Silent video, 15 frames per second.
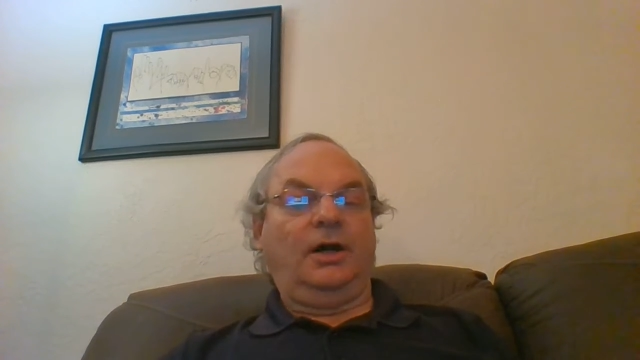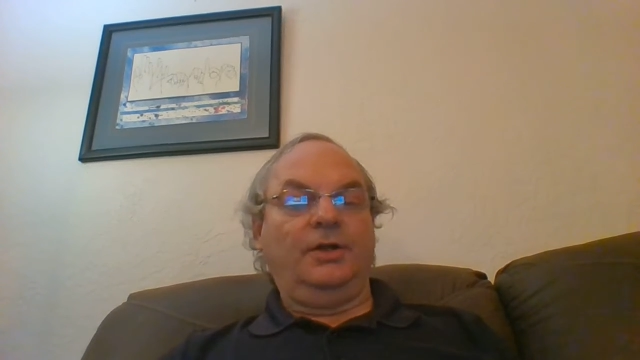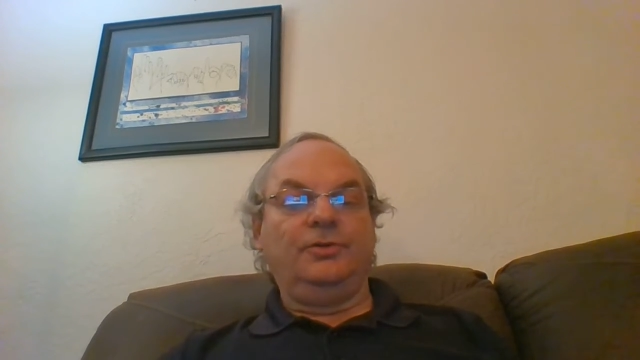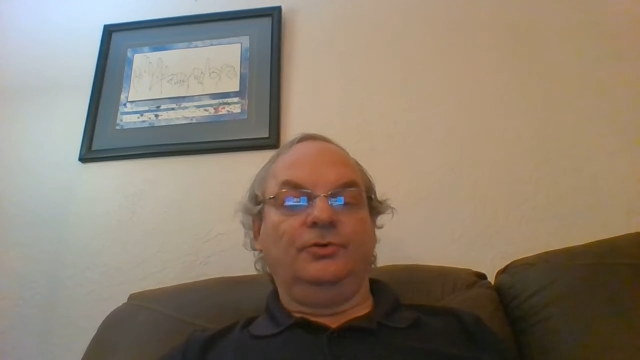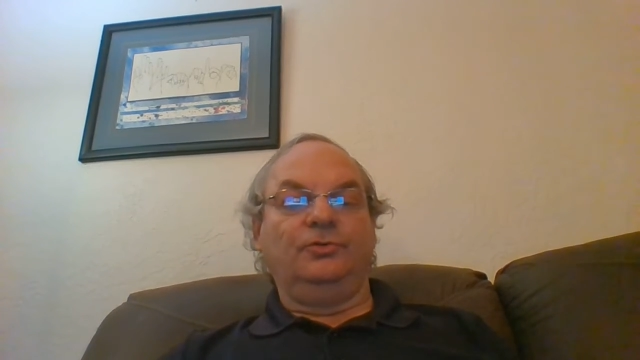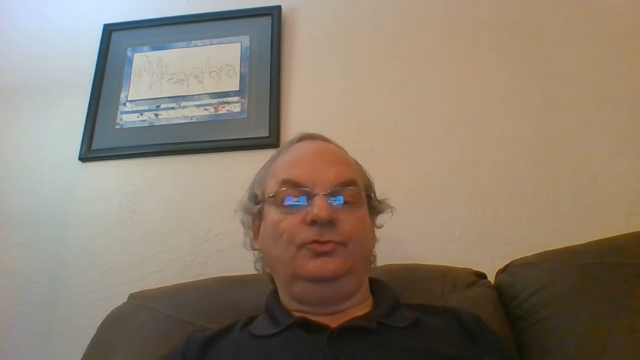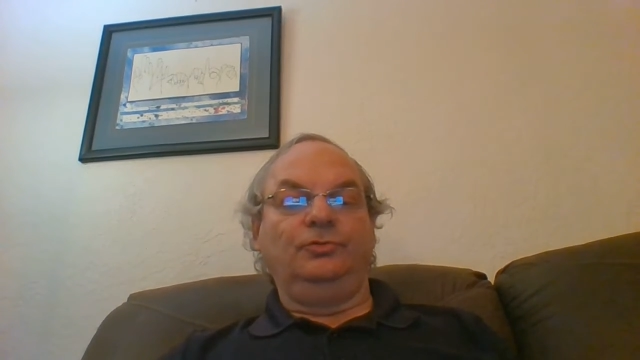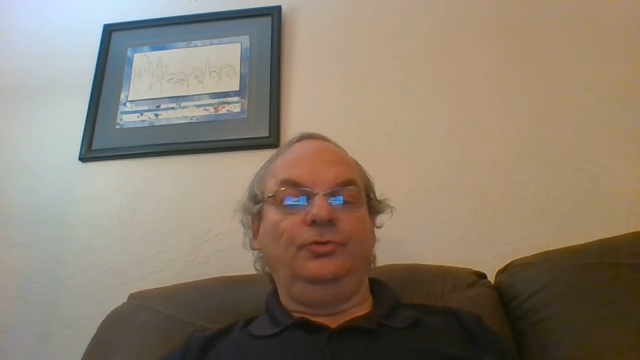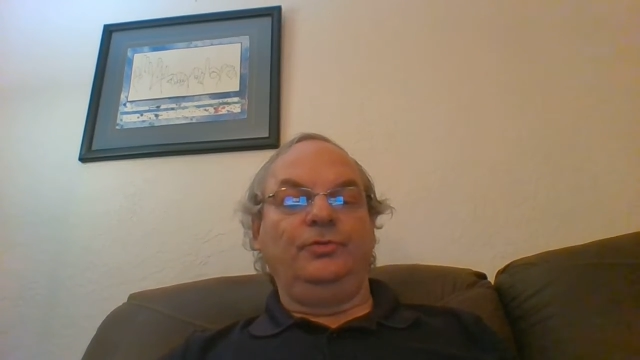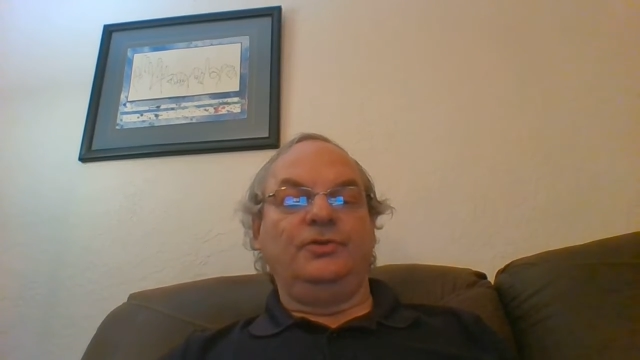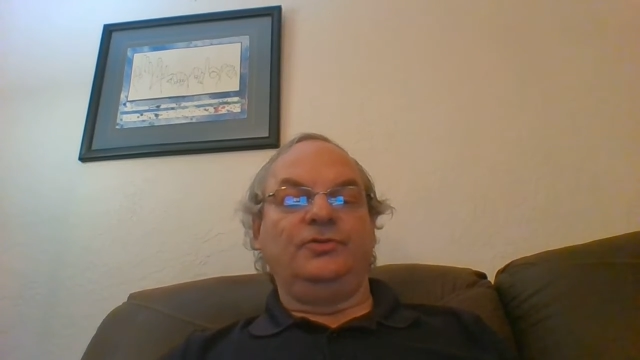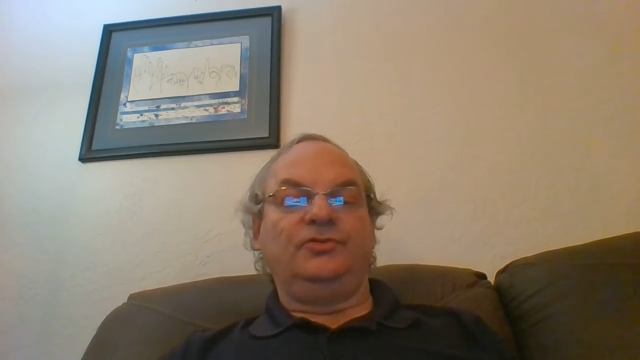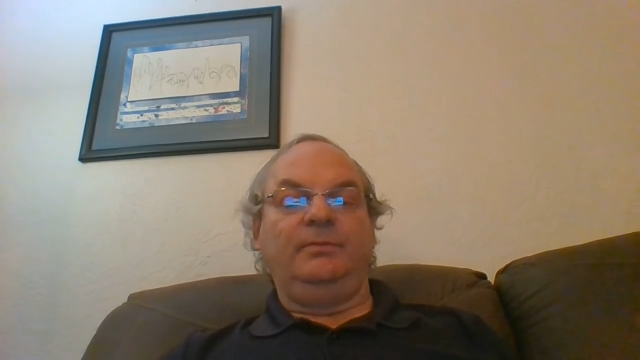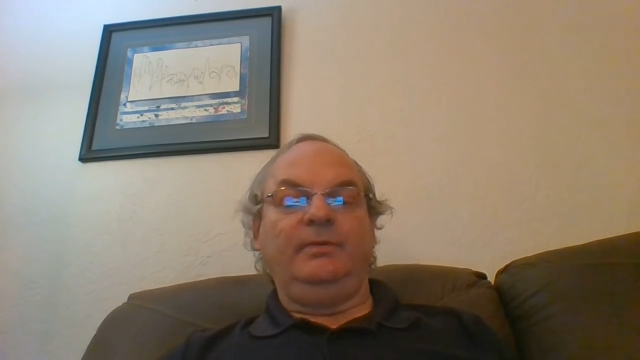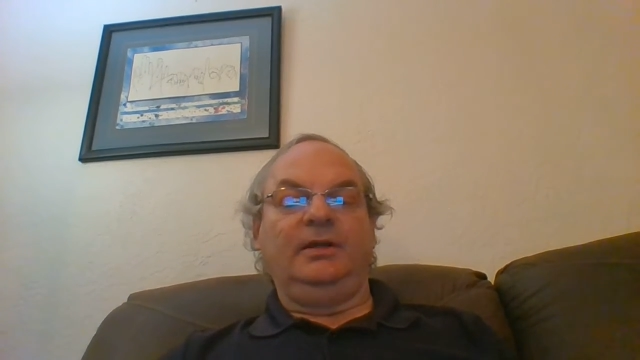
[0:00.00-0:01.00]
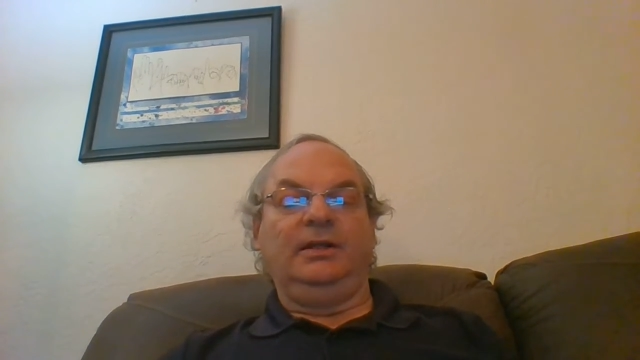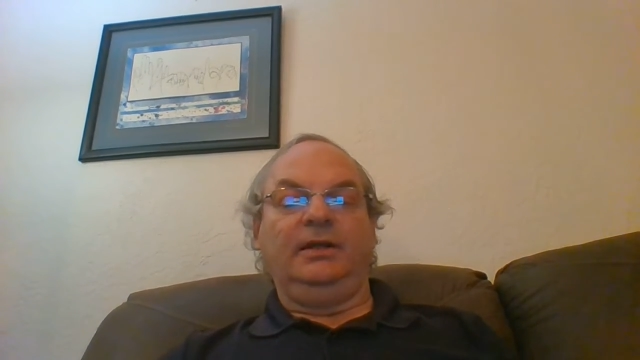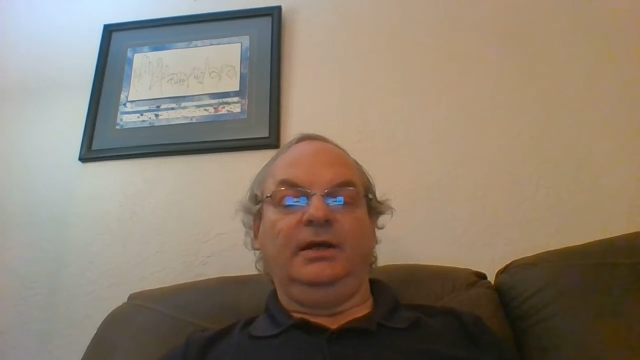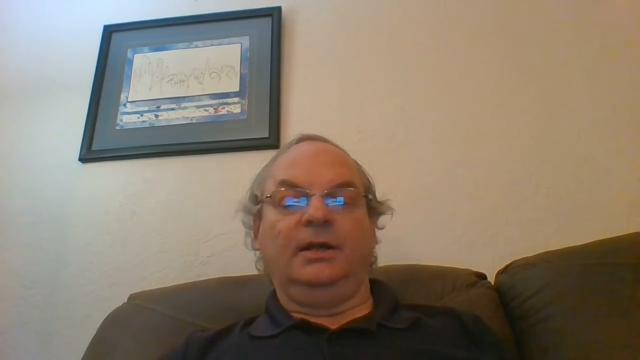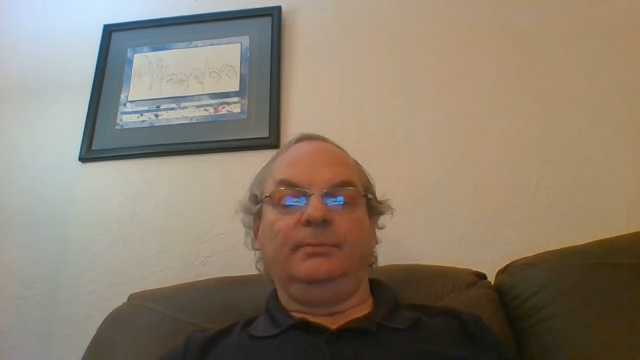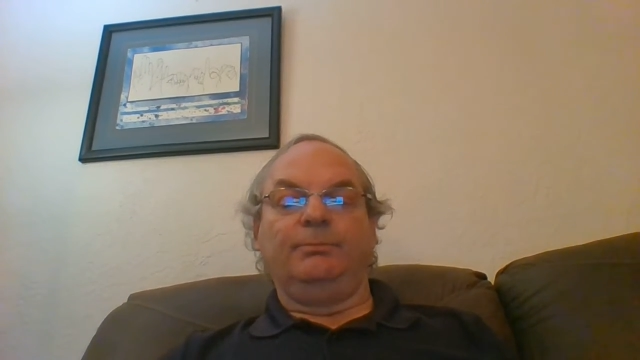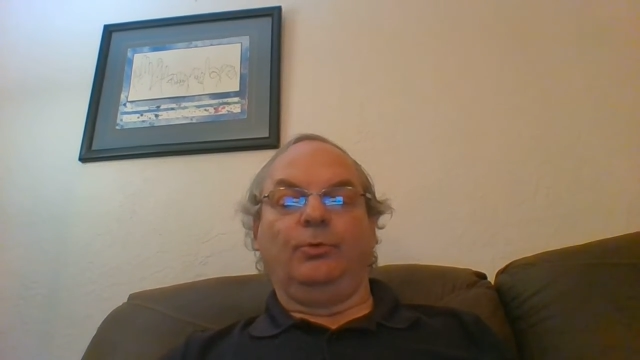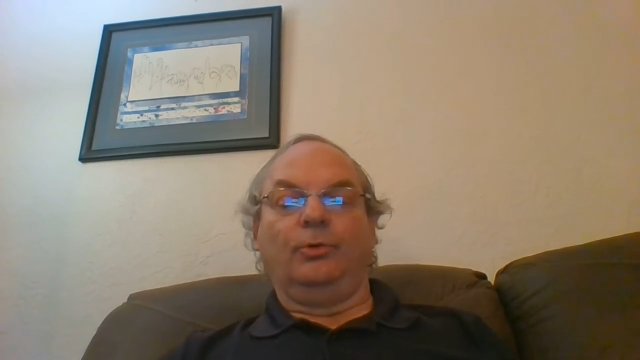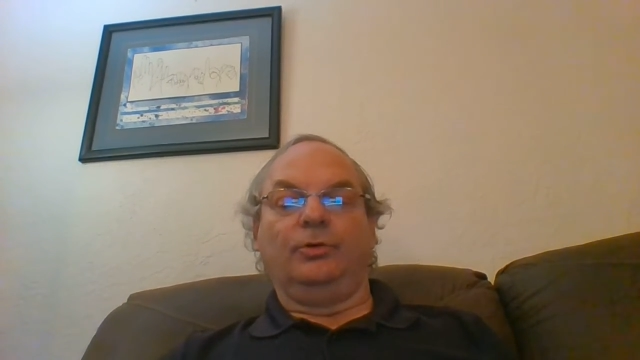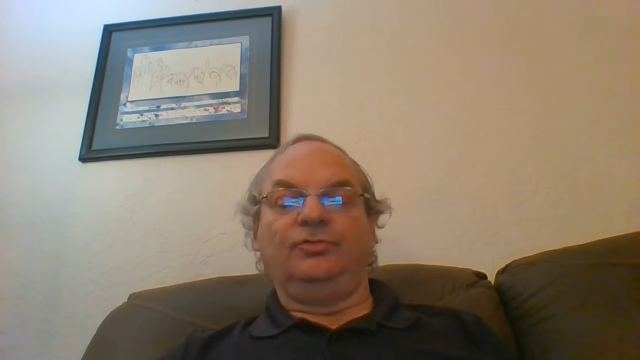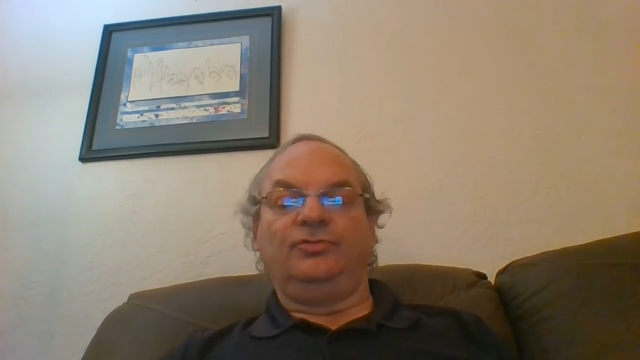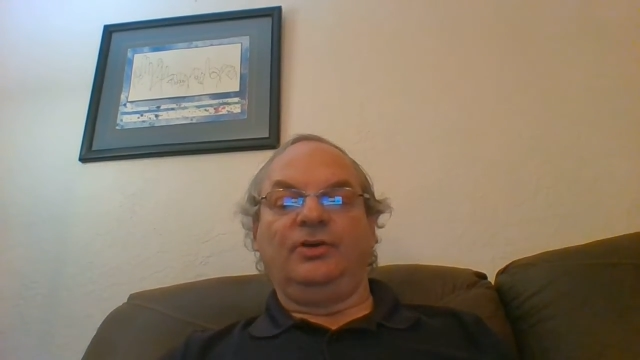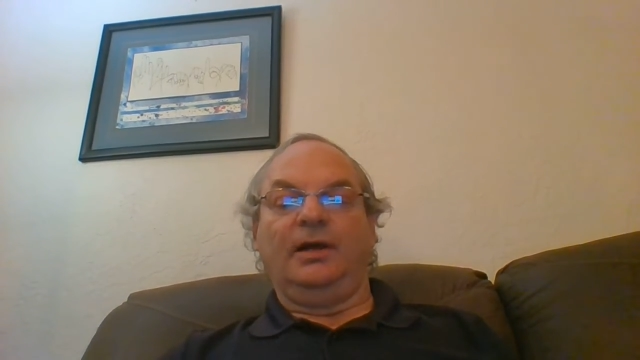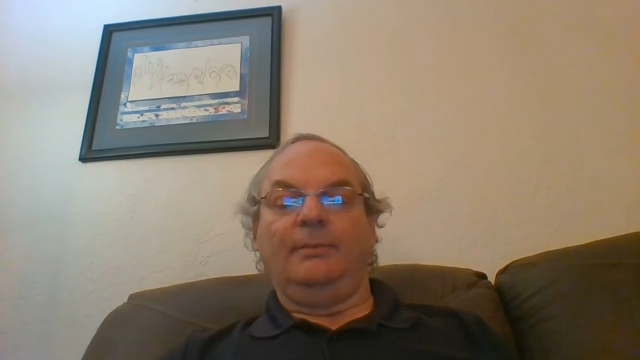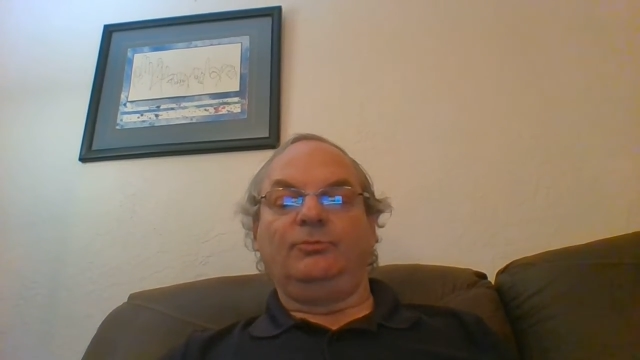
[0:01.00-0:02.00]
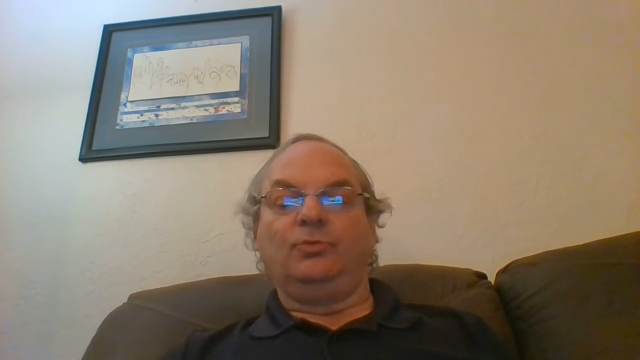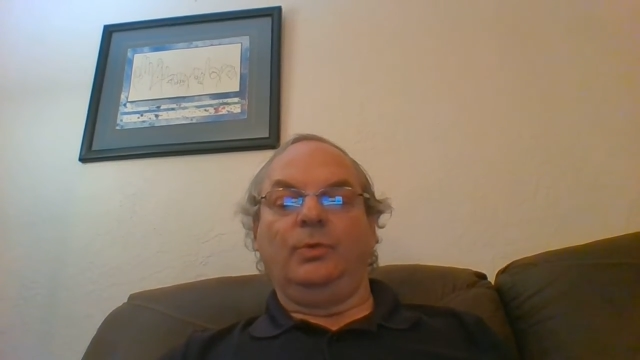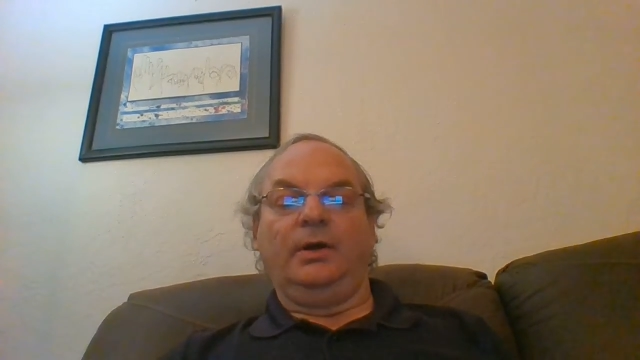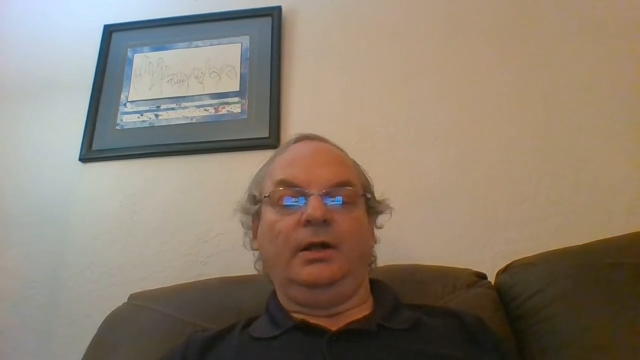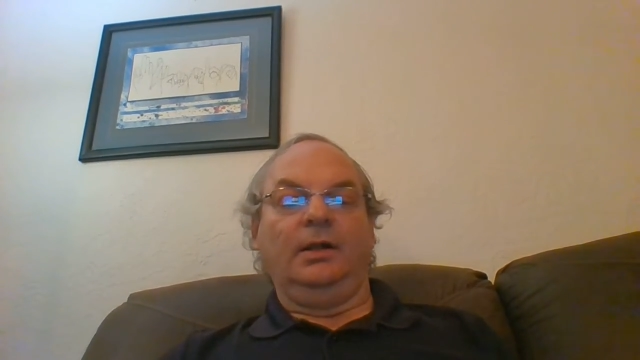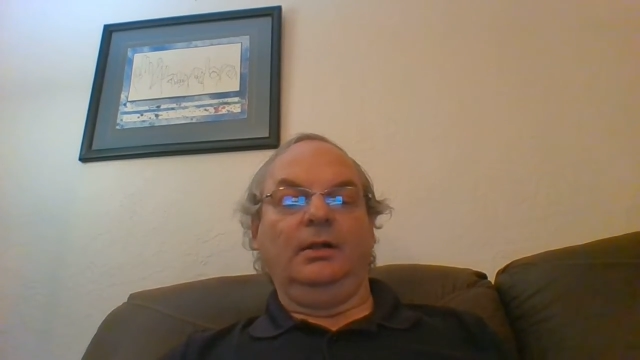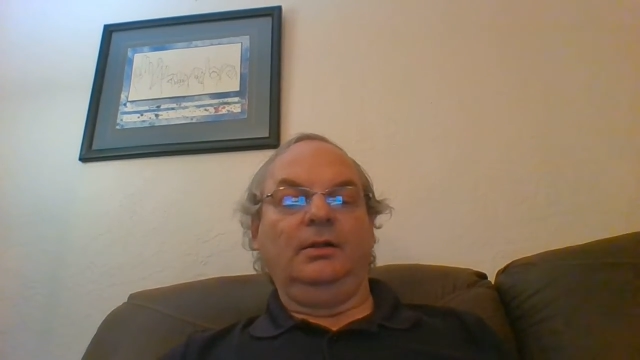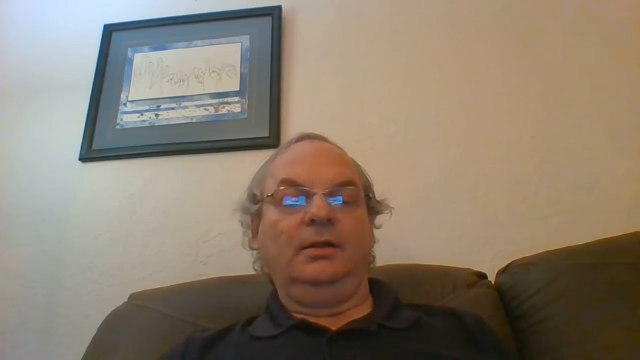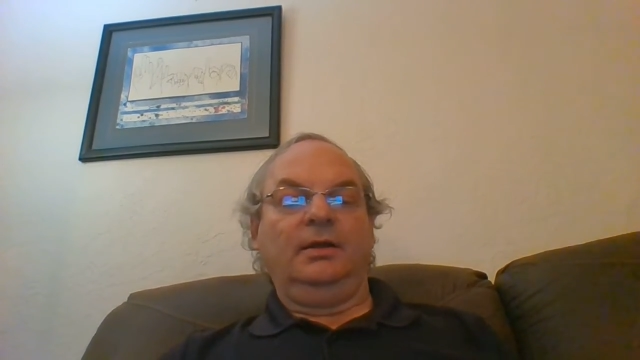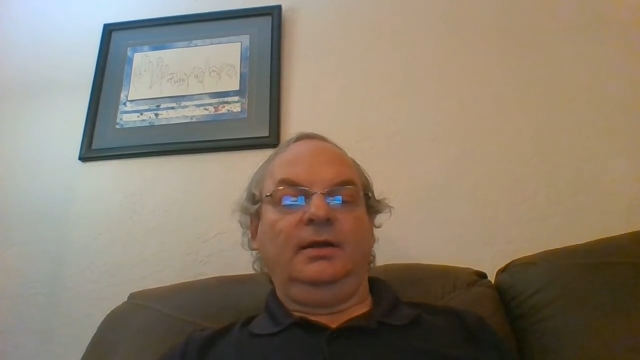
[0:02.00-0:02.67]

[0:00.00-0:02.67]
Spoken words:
others who do the seemingly unimportant jobs well.